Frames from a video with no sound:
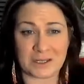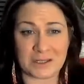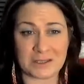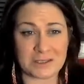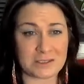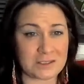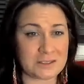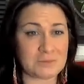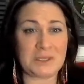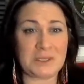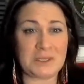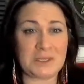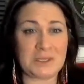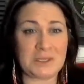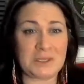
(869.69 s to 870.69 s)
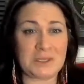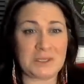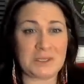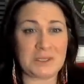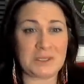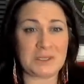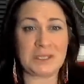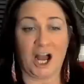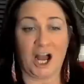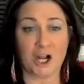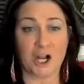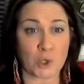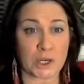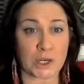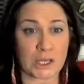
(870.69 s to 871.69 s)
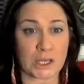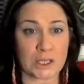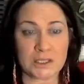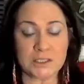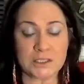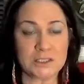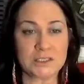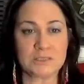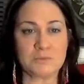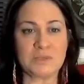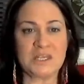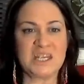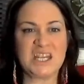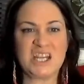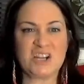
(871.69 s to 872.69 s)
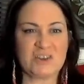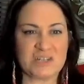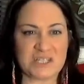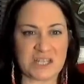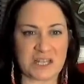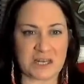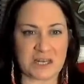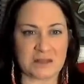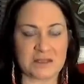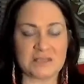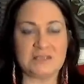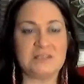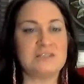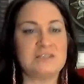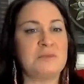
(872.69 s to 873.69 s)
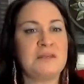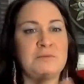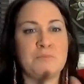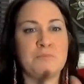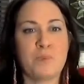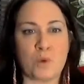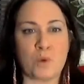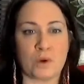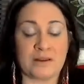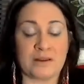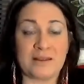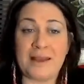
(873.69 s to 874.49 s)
This is me hungry. This is me irritated. This is me bored.